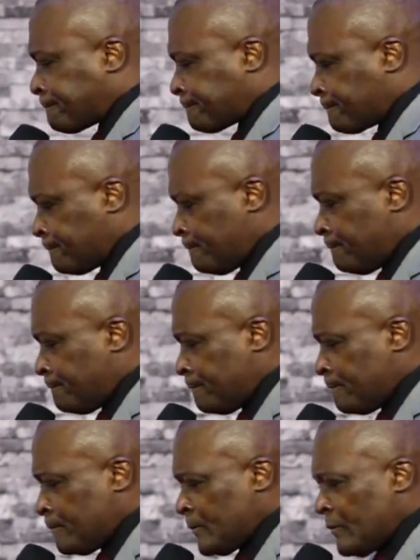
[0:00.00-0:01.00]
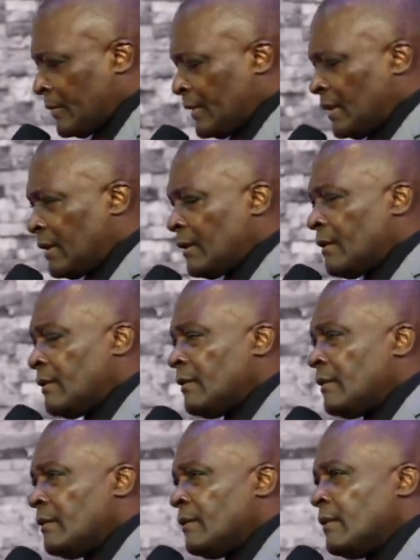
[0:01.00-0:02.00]

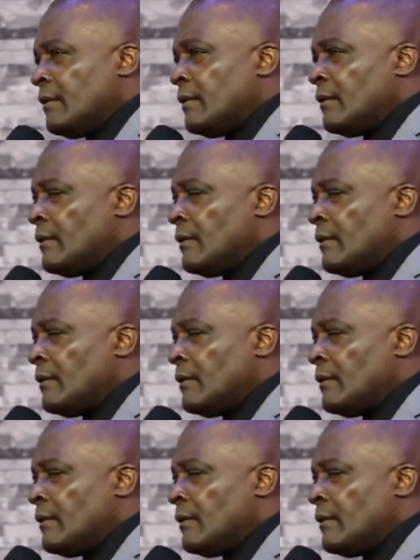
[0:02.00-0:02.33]
No one is speaking in this clip.